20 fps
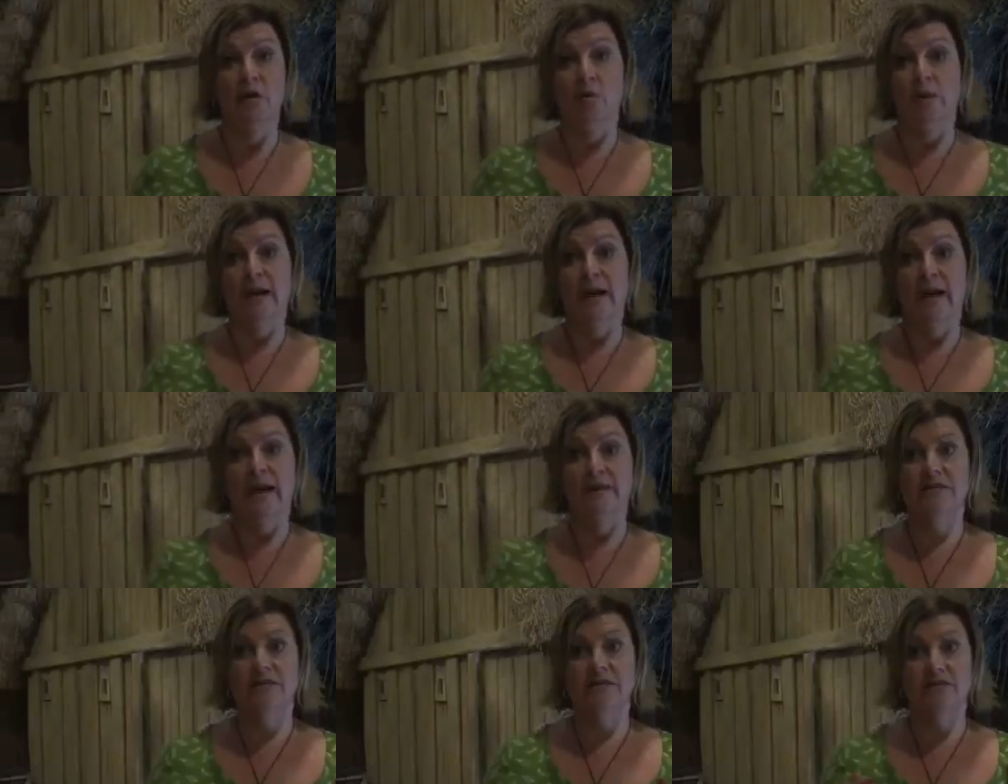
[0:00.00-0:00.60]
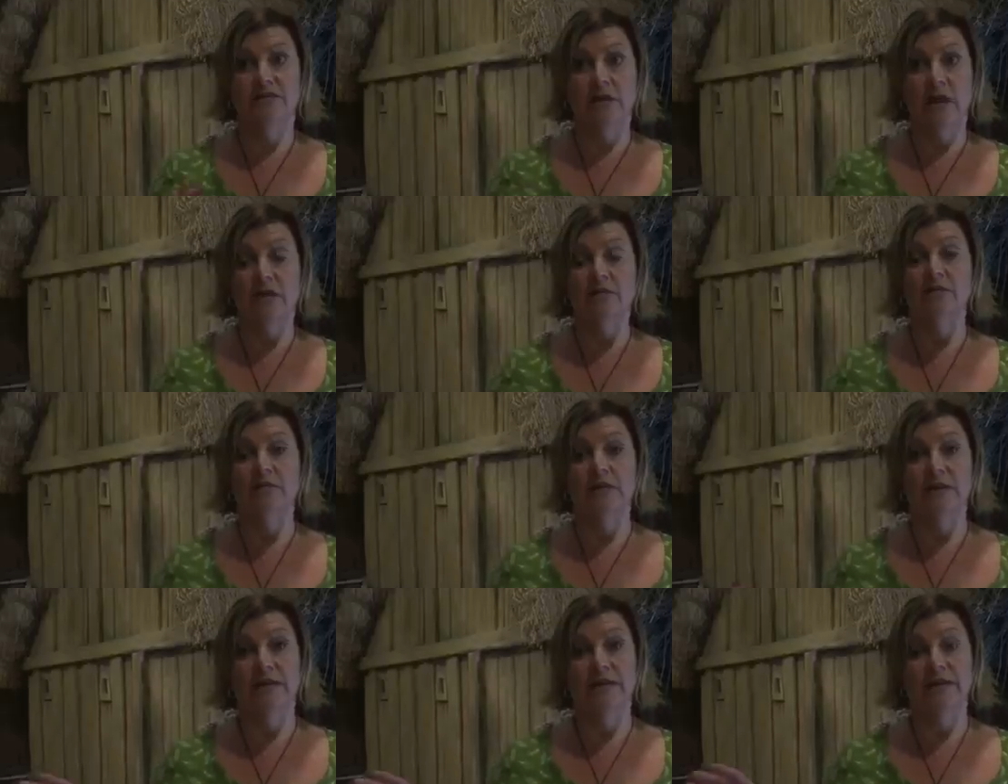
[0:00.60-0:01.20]
we had to
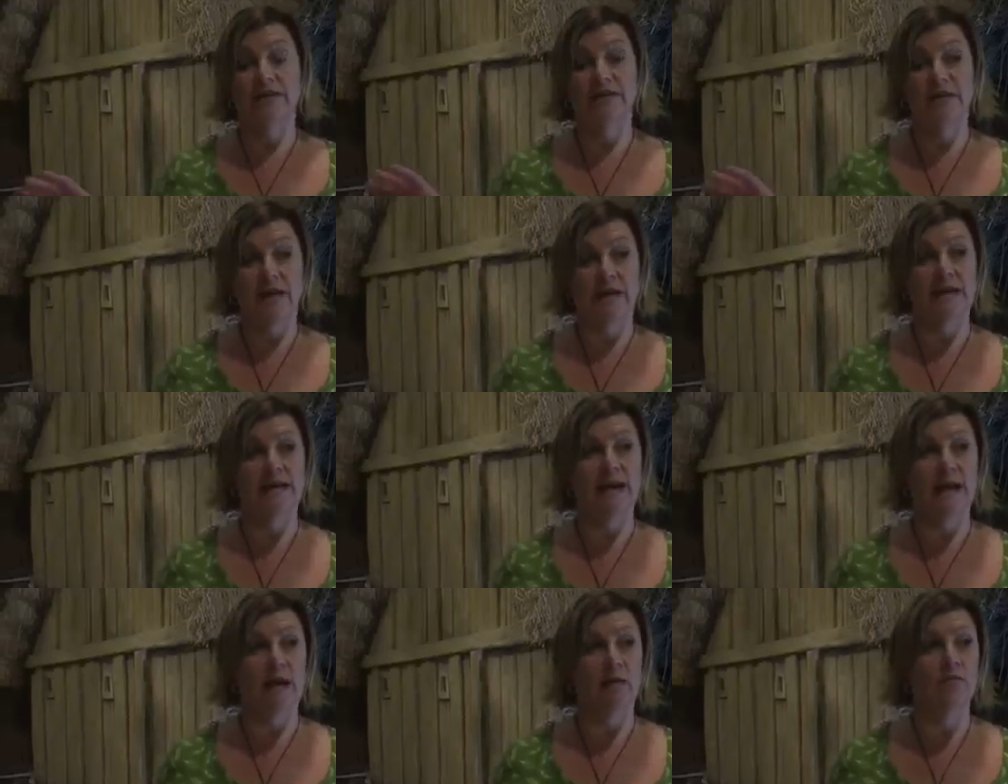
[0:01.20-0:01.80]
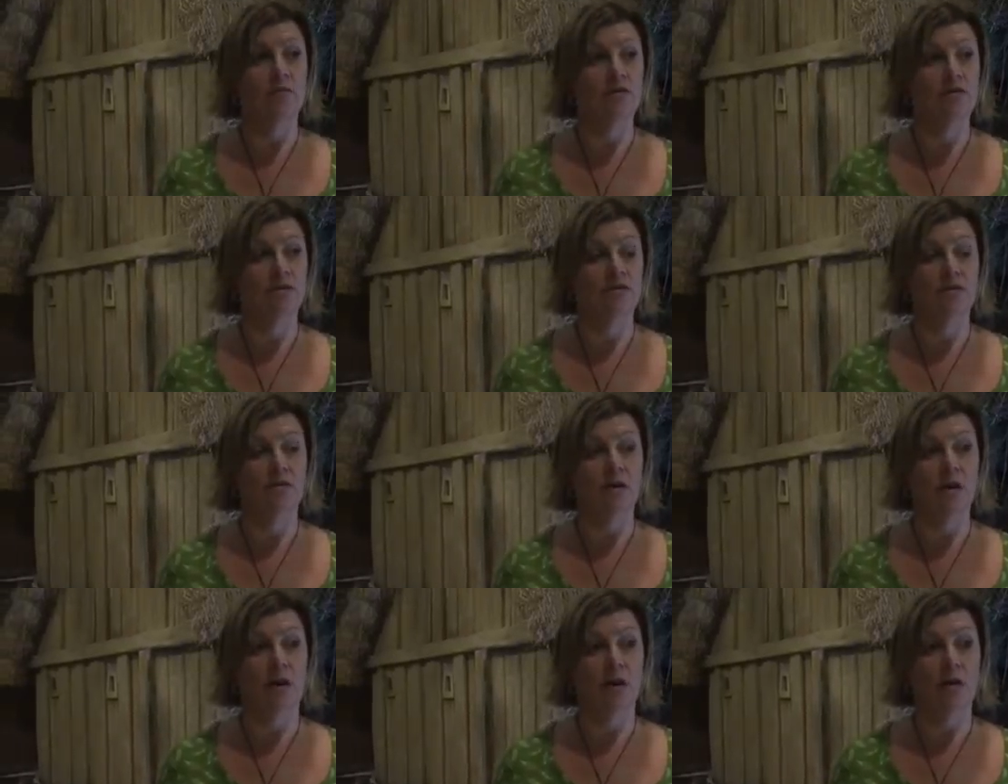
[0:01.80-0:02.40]
totally take out
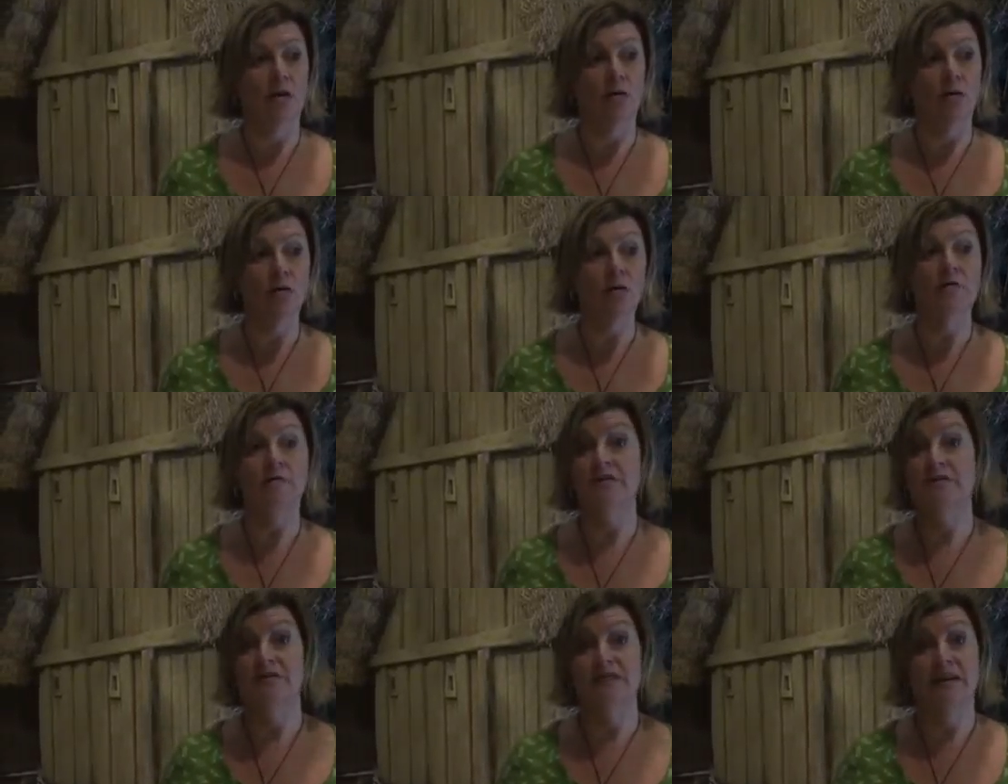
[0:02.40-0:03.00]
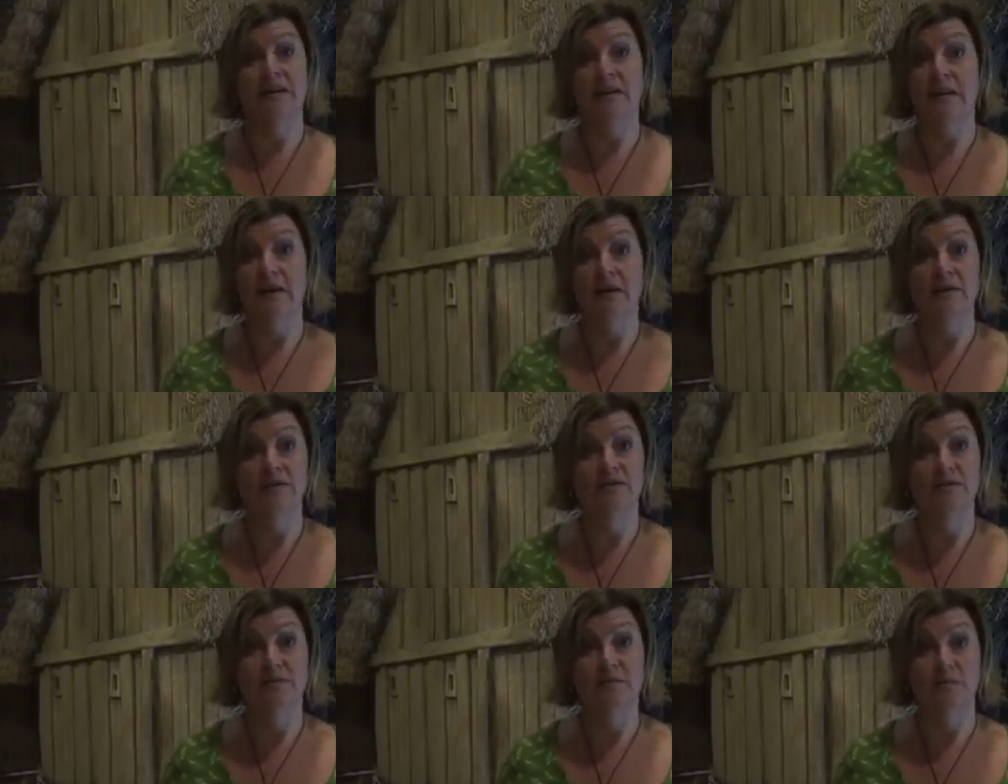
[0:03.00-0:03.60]
all of the
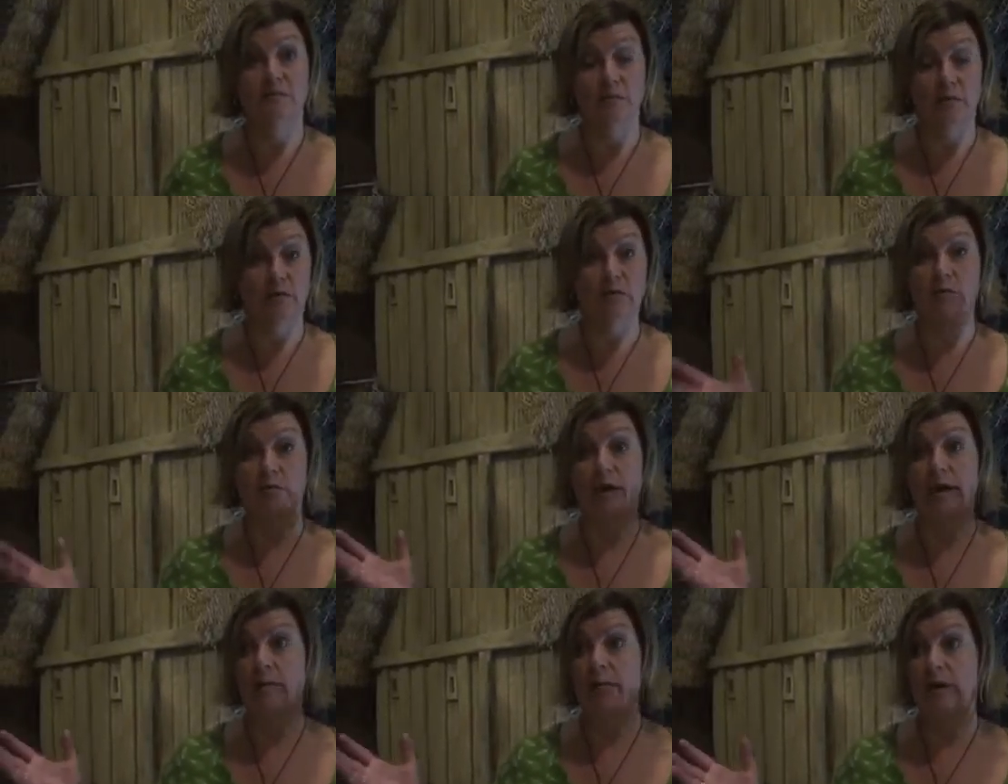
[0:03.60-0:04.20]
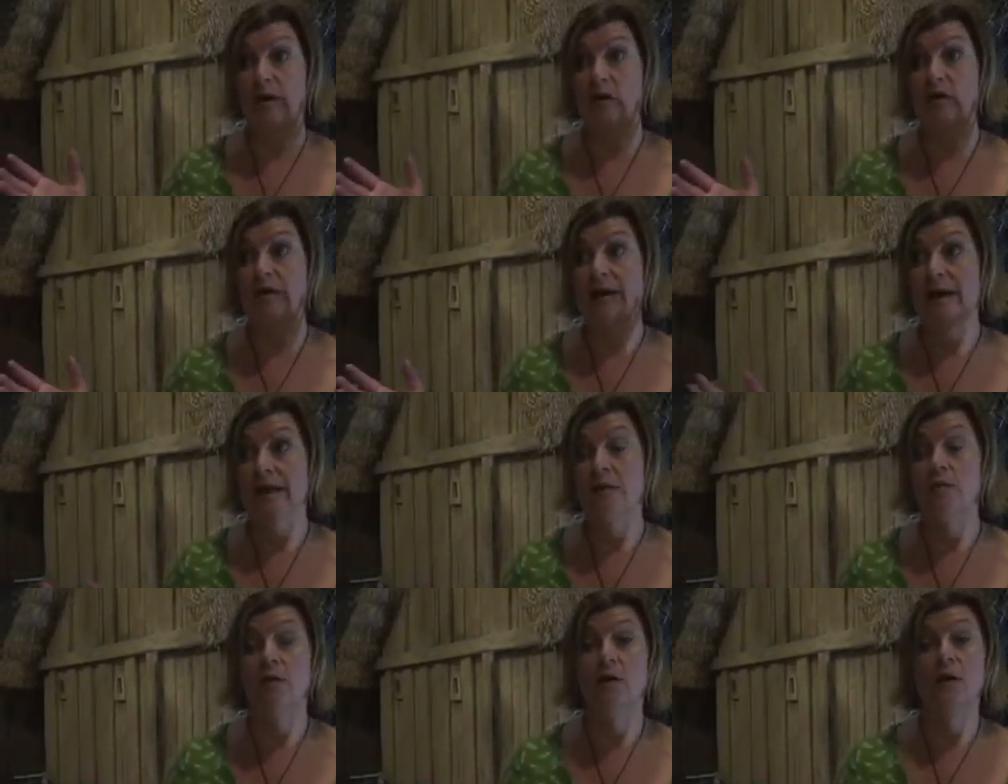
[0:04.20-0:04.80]
scenics where we are
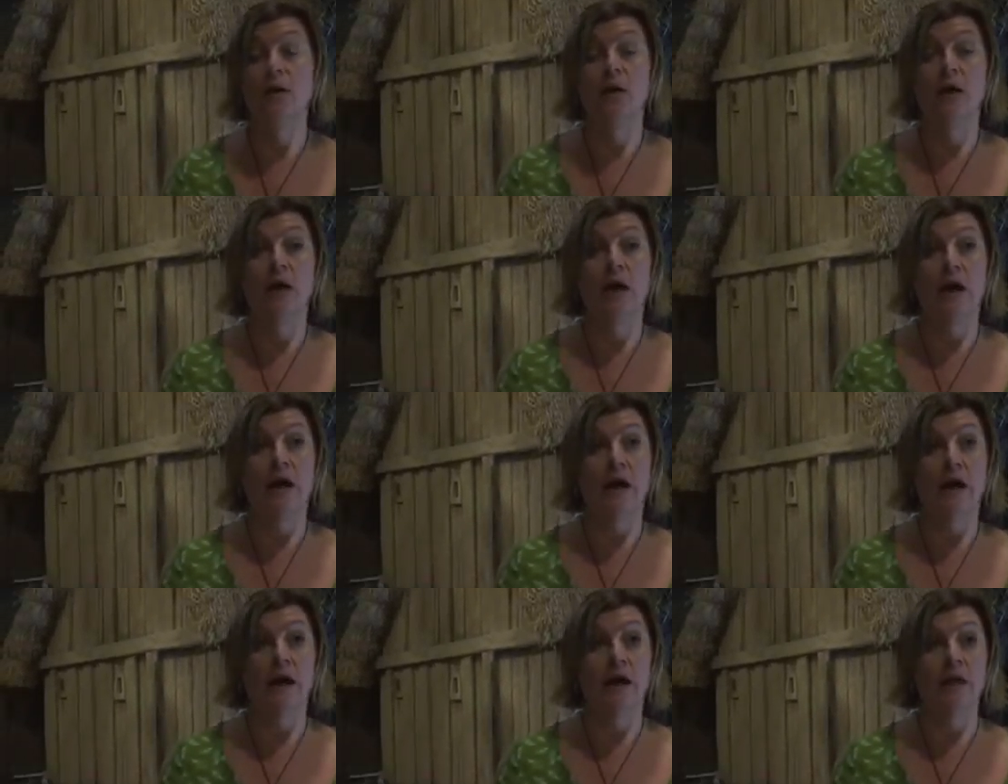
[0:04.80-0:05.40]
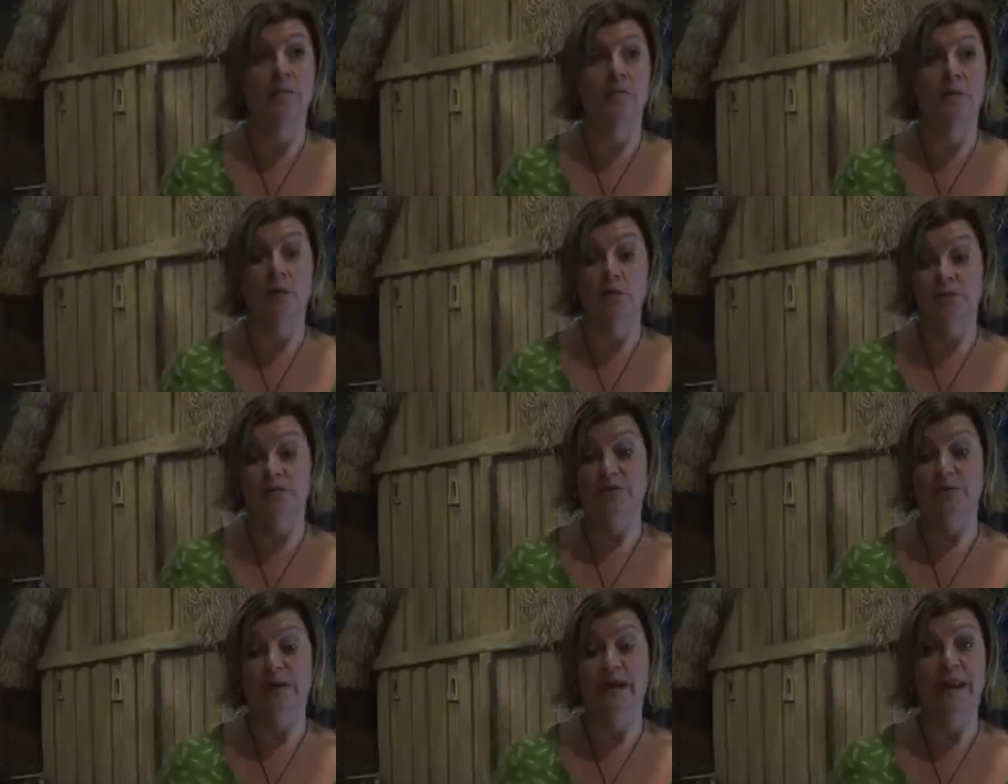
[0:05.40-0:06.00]
now,
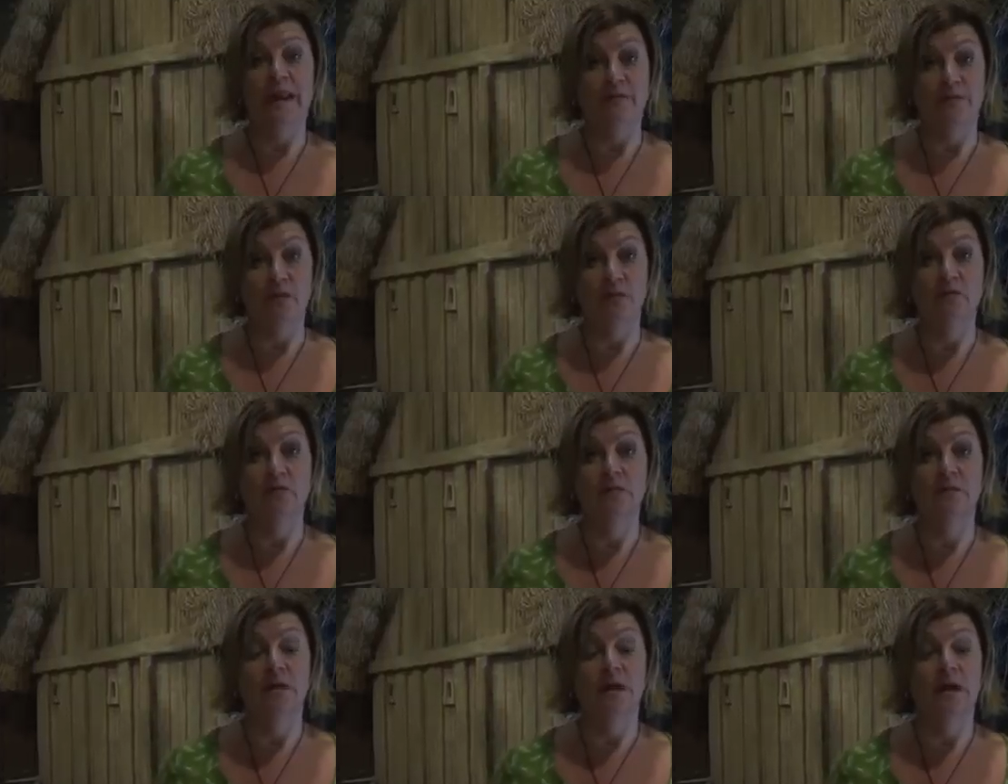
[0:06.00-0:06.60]
up to a level.